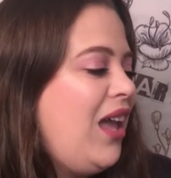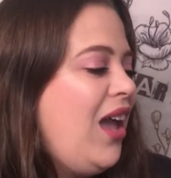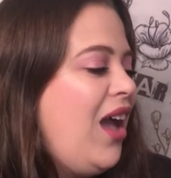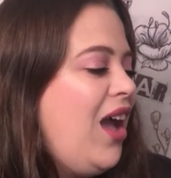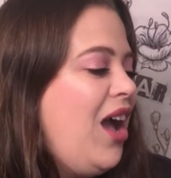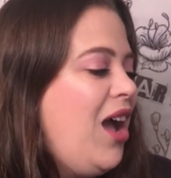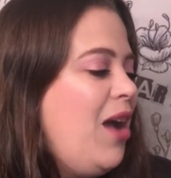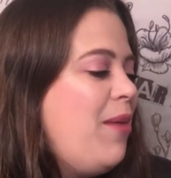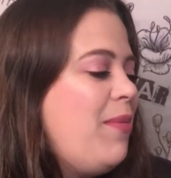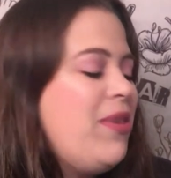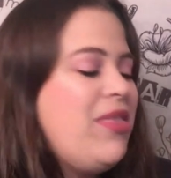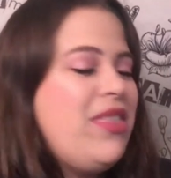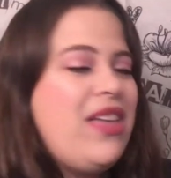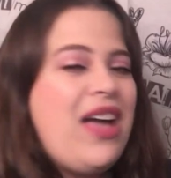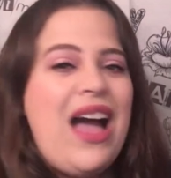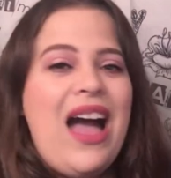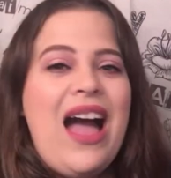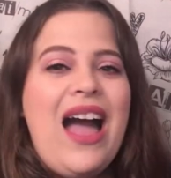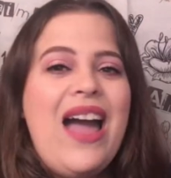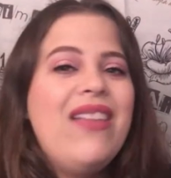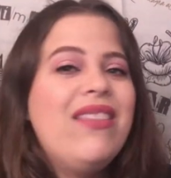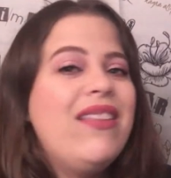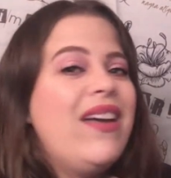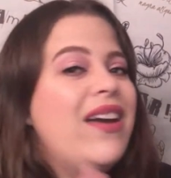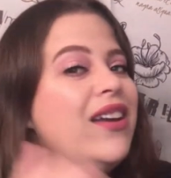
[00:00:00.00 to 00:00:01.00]
Um, the
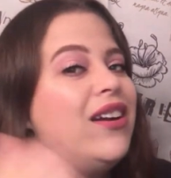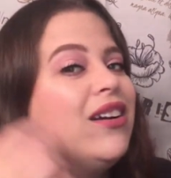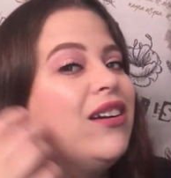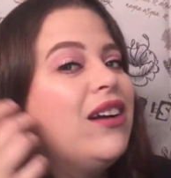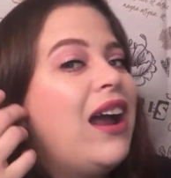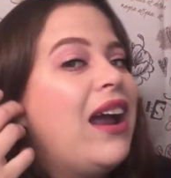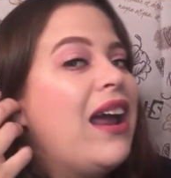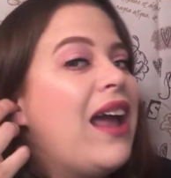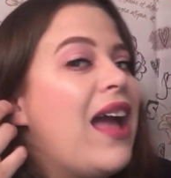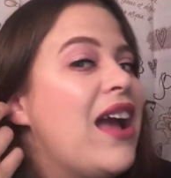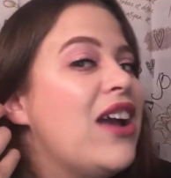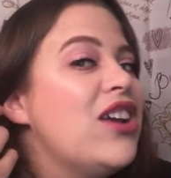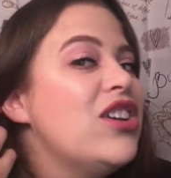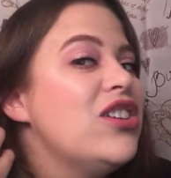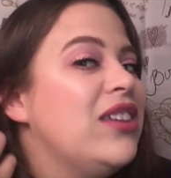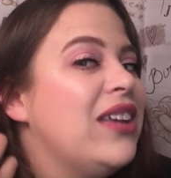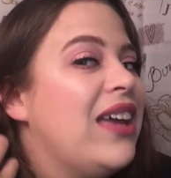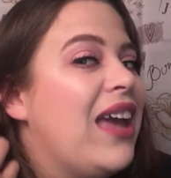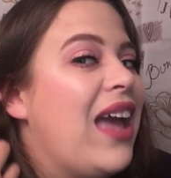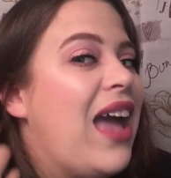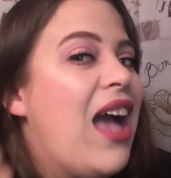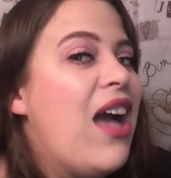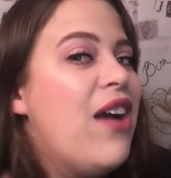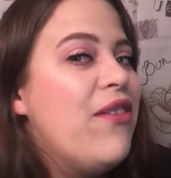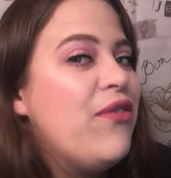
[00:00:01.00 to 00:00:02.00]
highlighter I actually
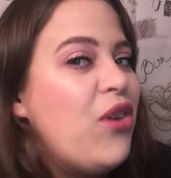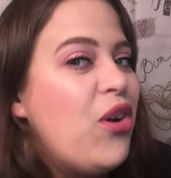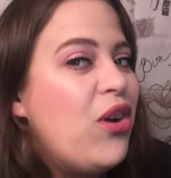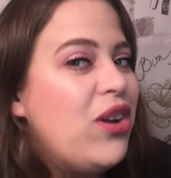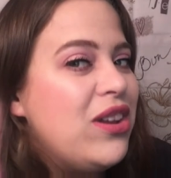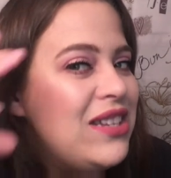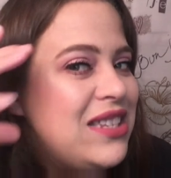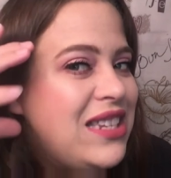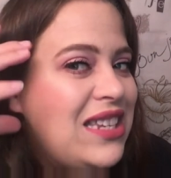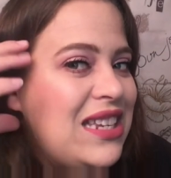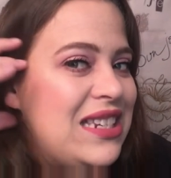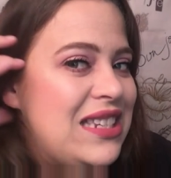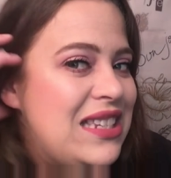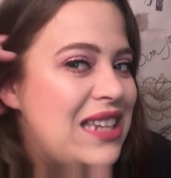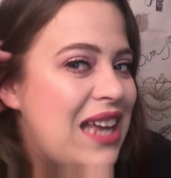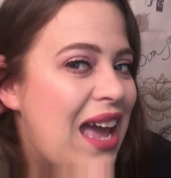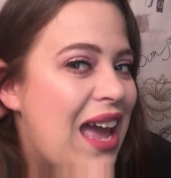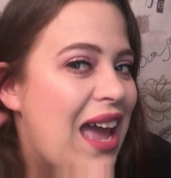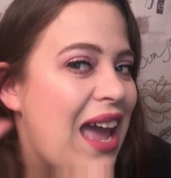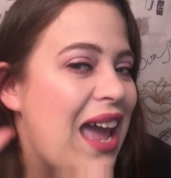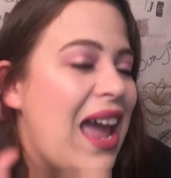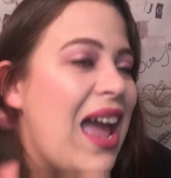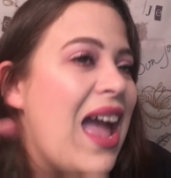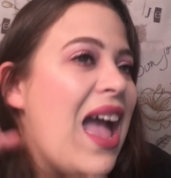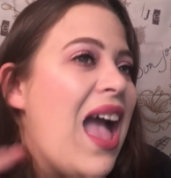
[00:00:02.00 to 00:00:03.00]
have on
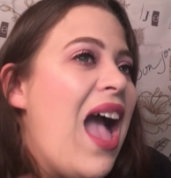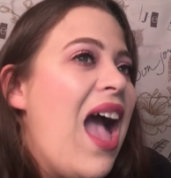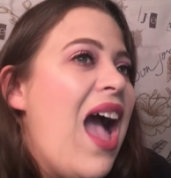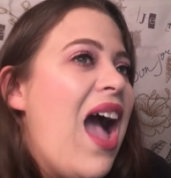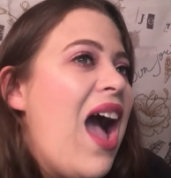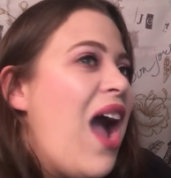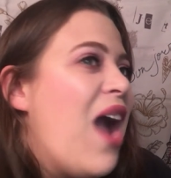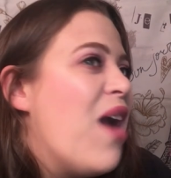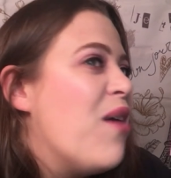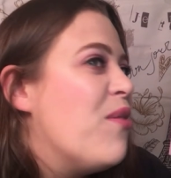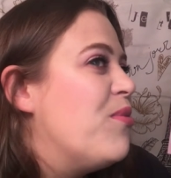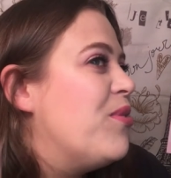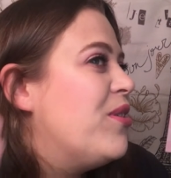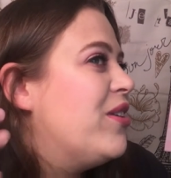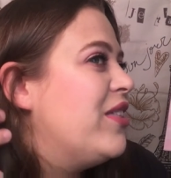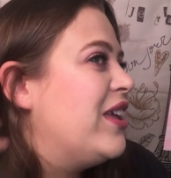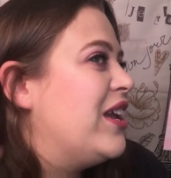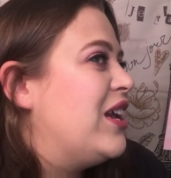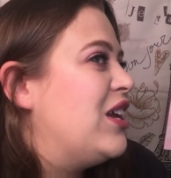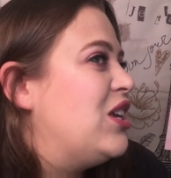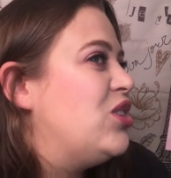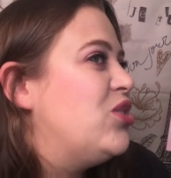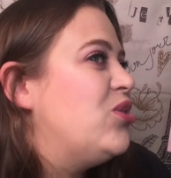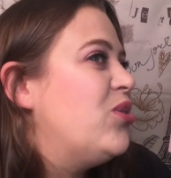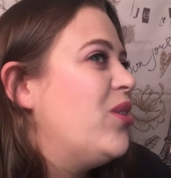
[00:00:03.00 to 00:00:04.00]
today. I
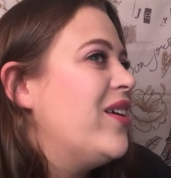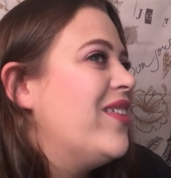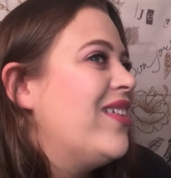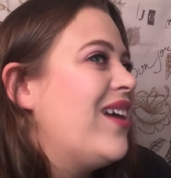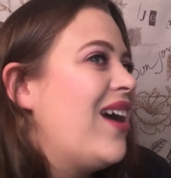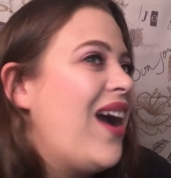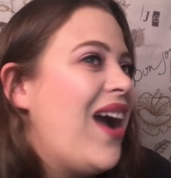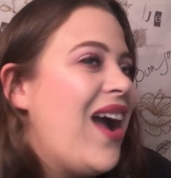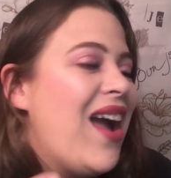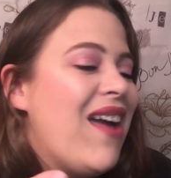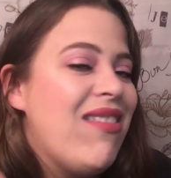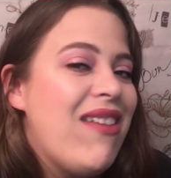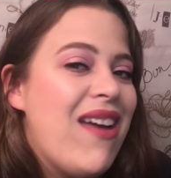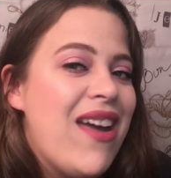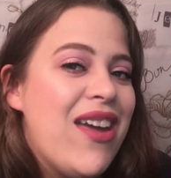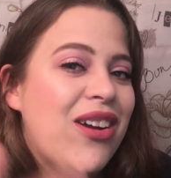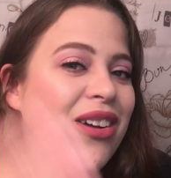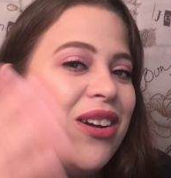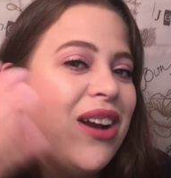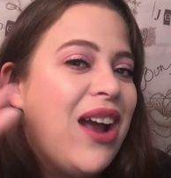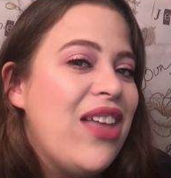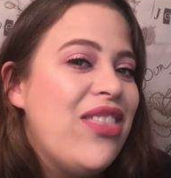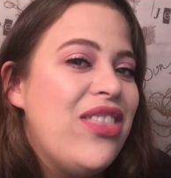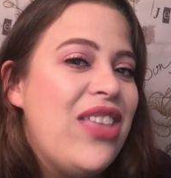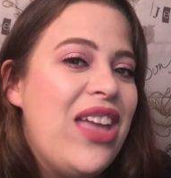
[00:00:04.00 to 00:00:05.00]
really enjoy the
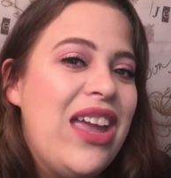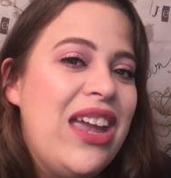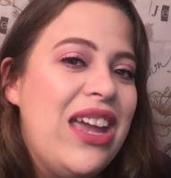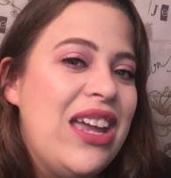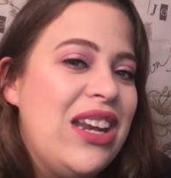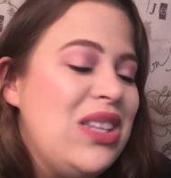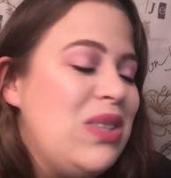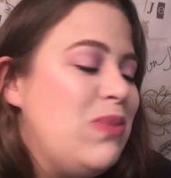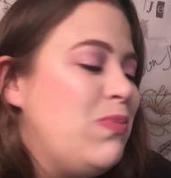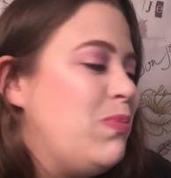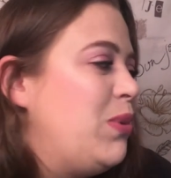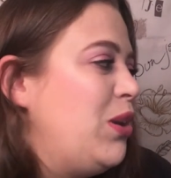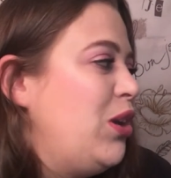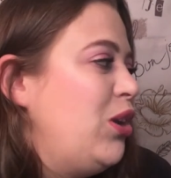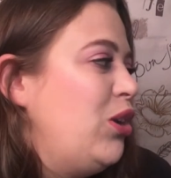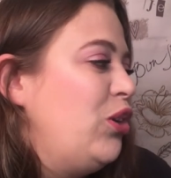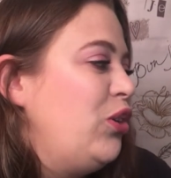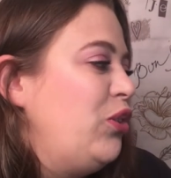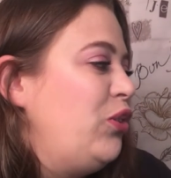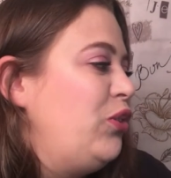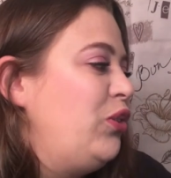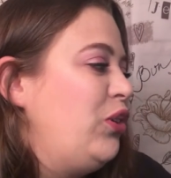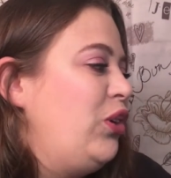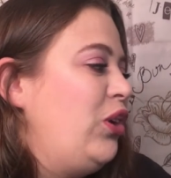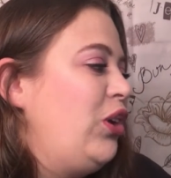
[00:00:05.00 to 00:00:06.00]
highlighter. I think it's
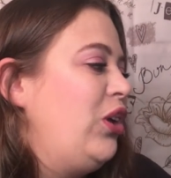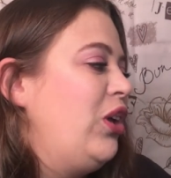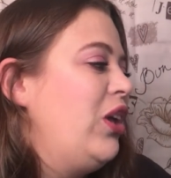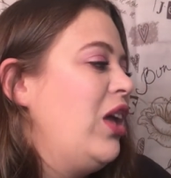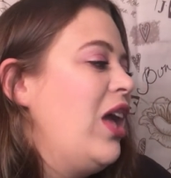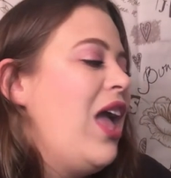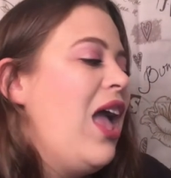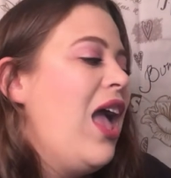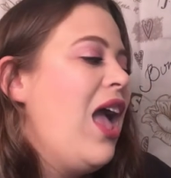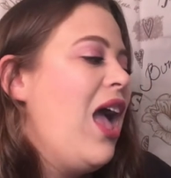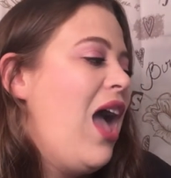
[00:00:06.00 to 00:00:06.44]
beautiful.